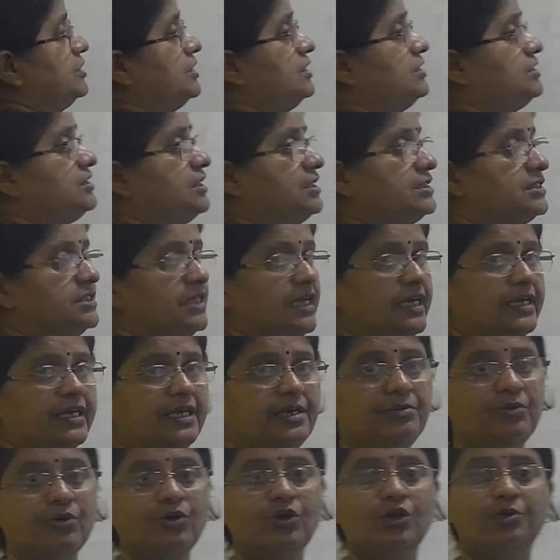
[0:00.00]
is just like
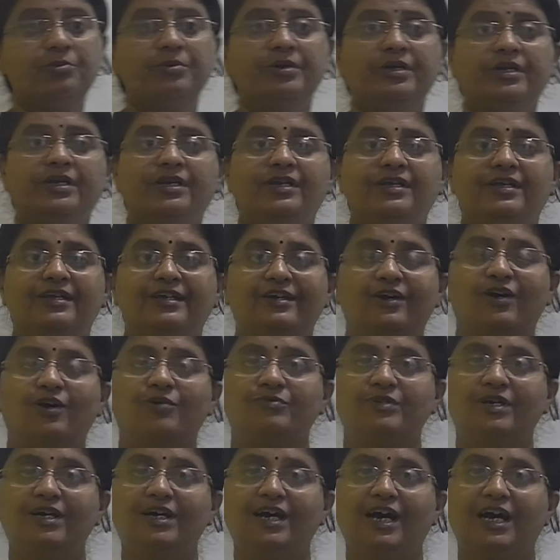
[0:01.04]
hemoglobin of
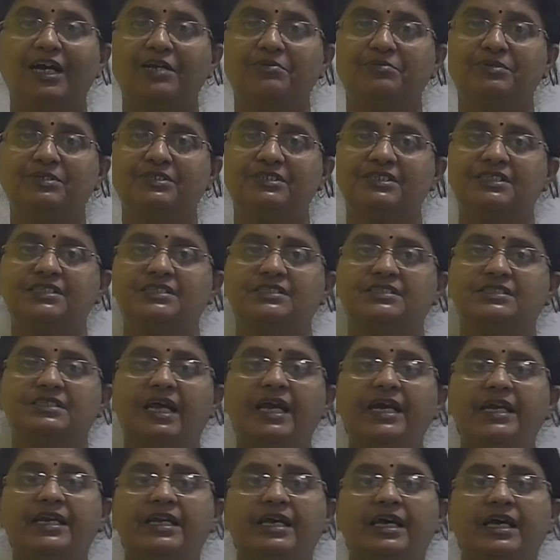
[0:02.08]
the RBCs,
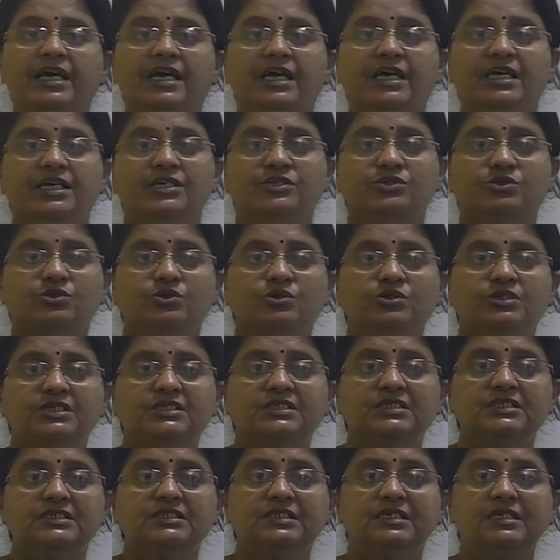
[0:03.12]
right? So this
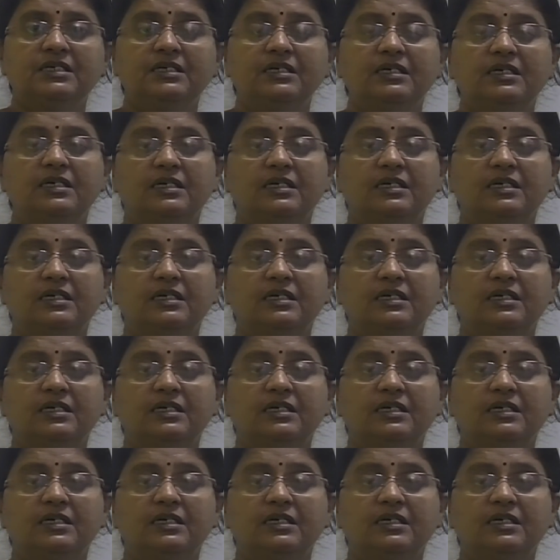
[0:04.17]
is a